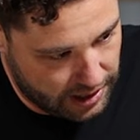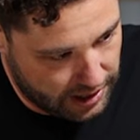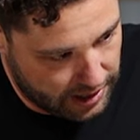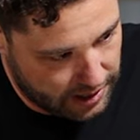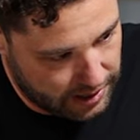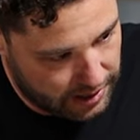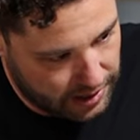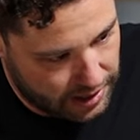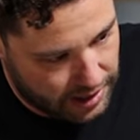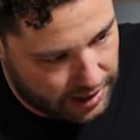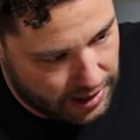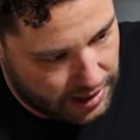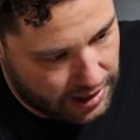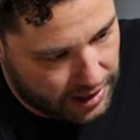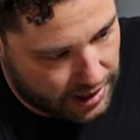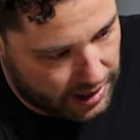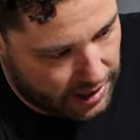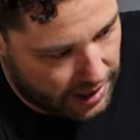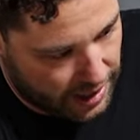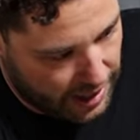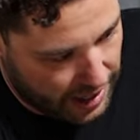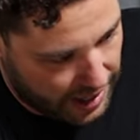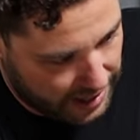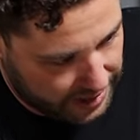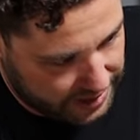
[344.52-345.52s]
and then
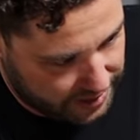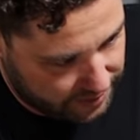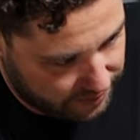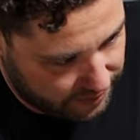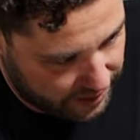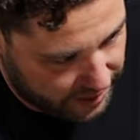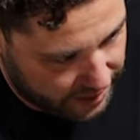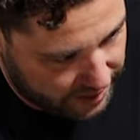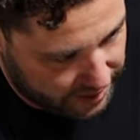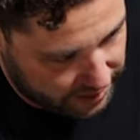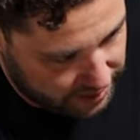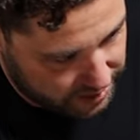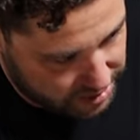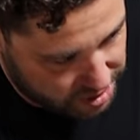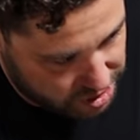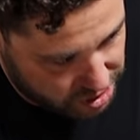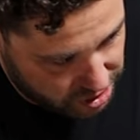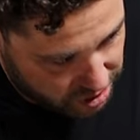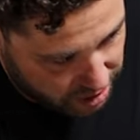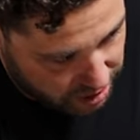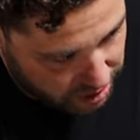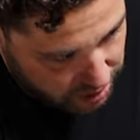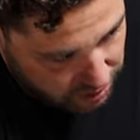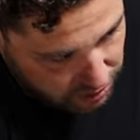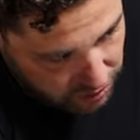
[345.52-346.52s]
activating the
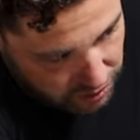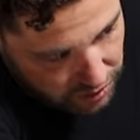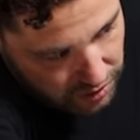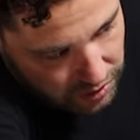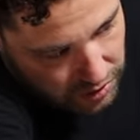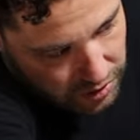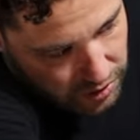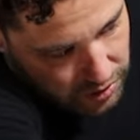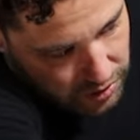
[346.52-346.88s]
shot,